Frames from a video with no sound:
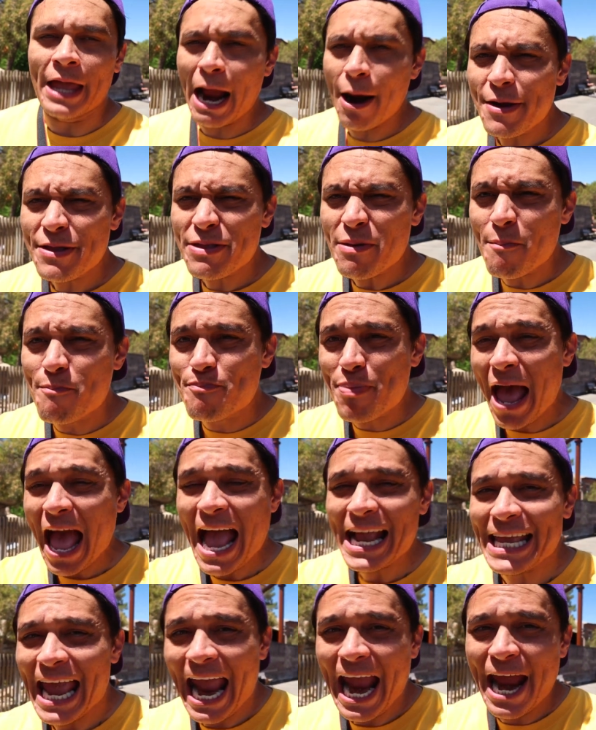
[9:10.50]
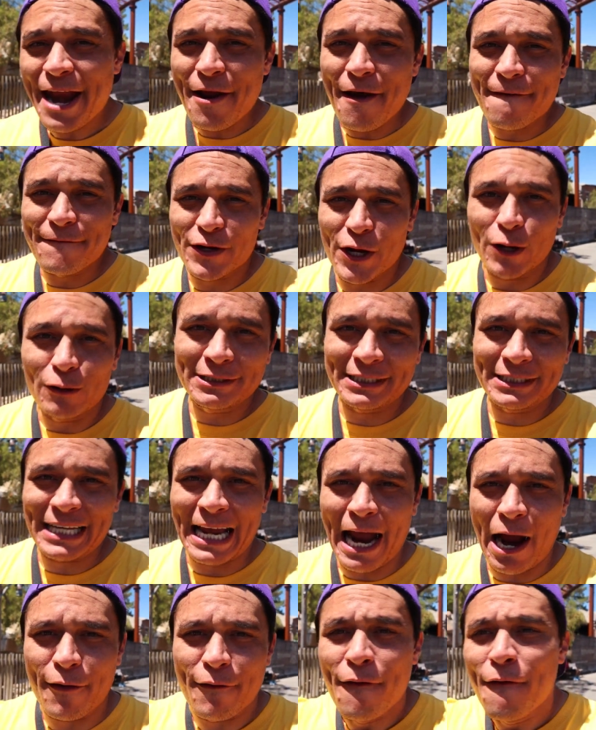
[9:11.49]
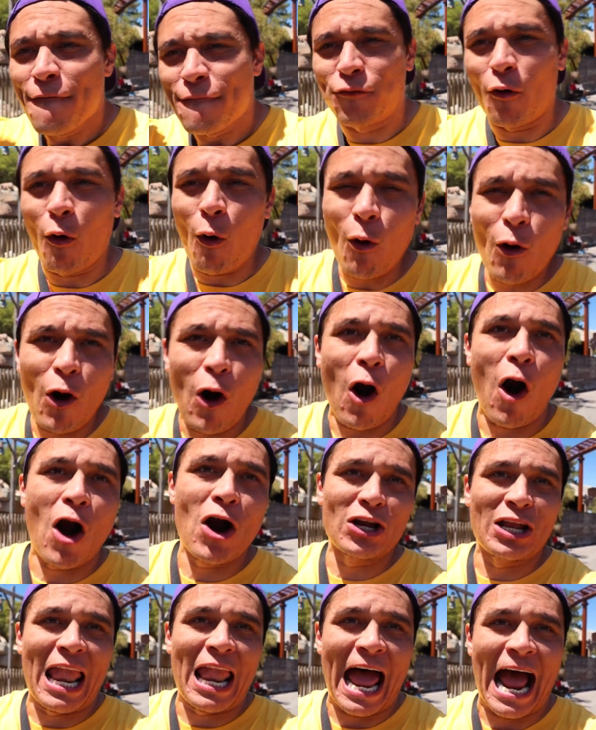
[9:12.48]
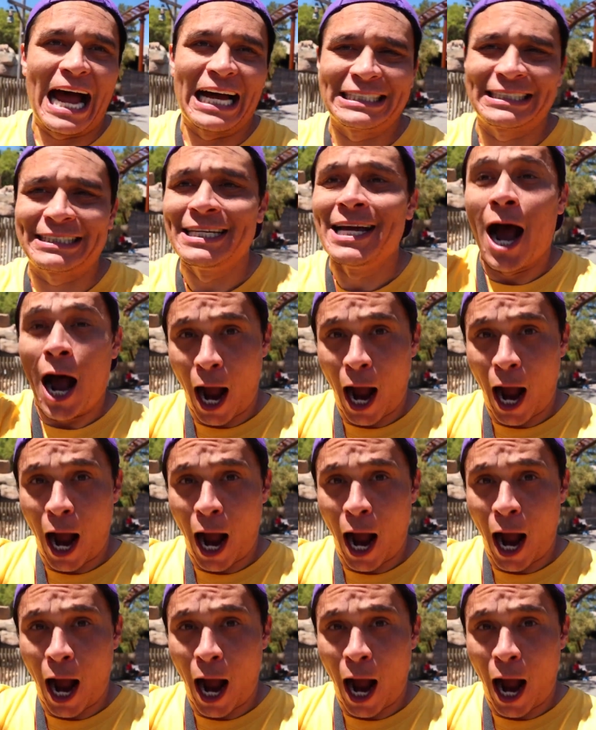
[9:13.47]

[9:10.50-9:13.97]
Now we're at the back end of Ghost Town for our last